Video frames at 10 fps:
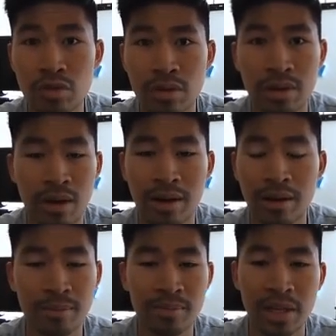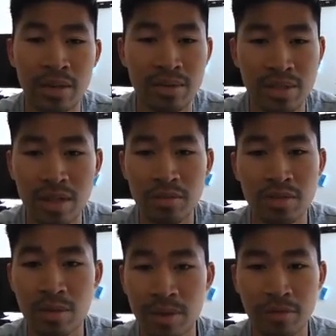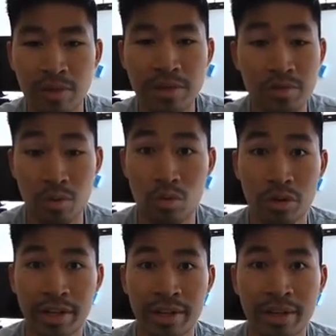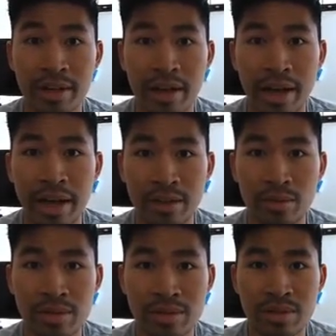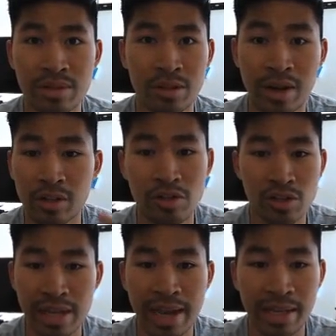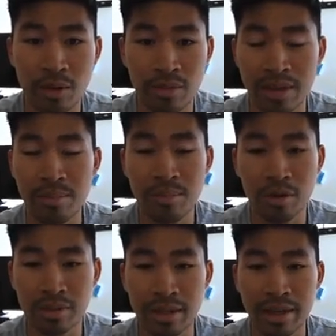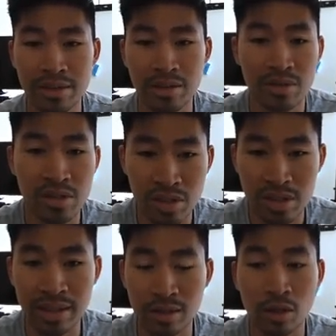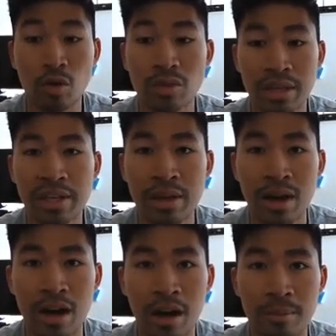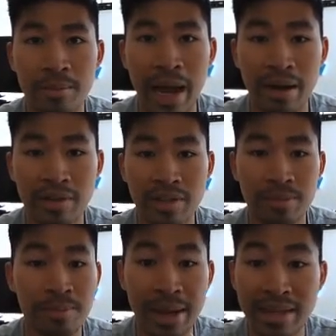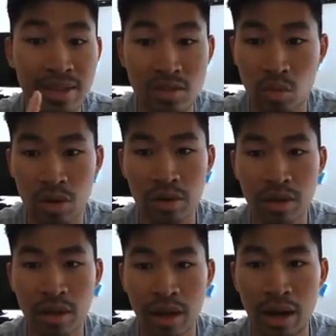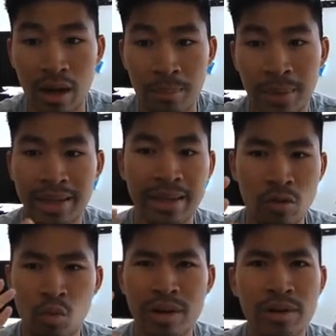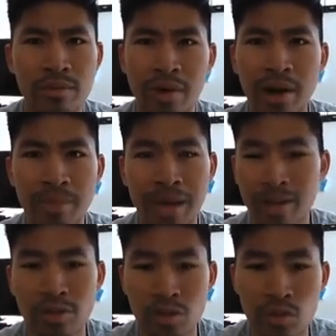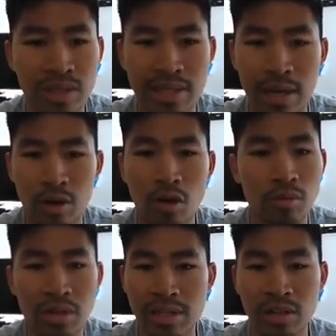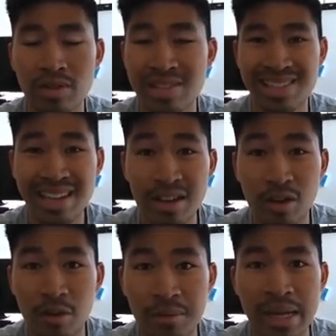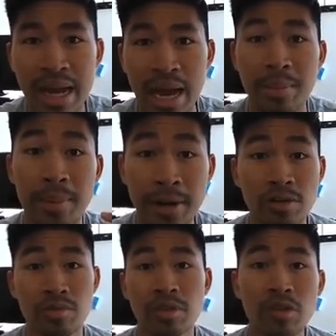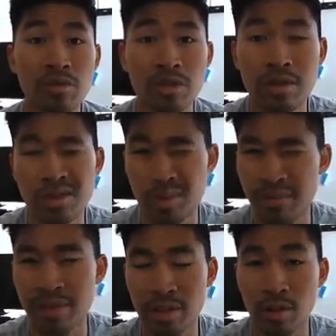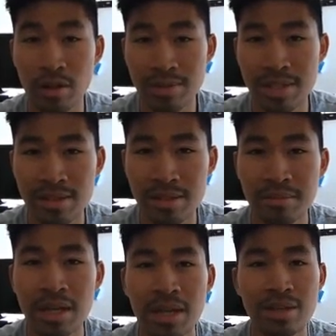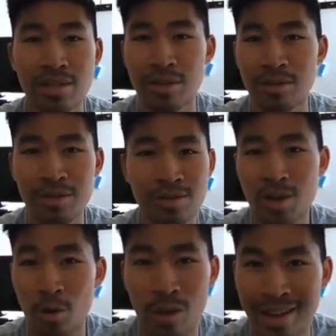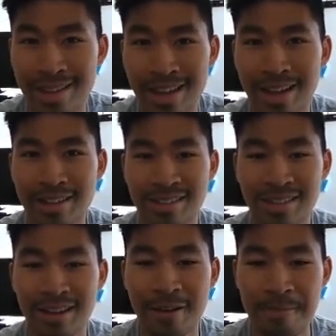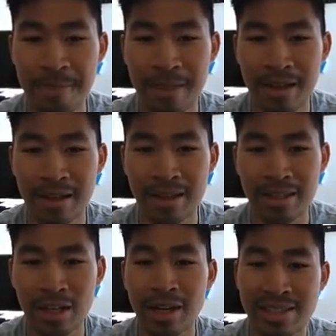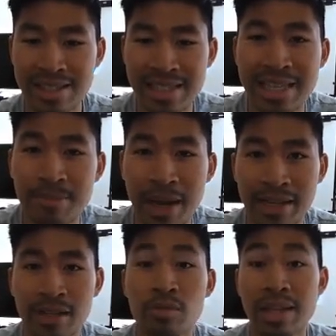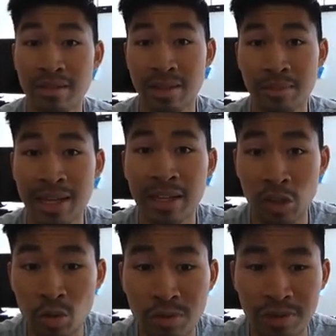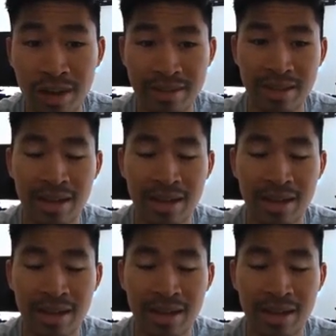It was tough because all my friends were working, and it was I couldn't just hang out with them all day, so it was just kind of lonely having to make this work, but in a weird environment. I couldn't do this at home because I couldn't stay at home, and my parents would know too because we have an alarm system, so there's no way that I could kind of sneak back in without them getting notified.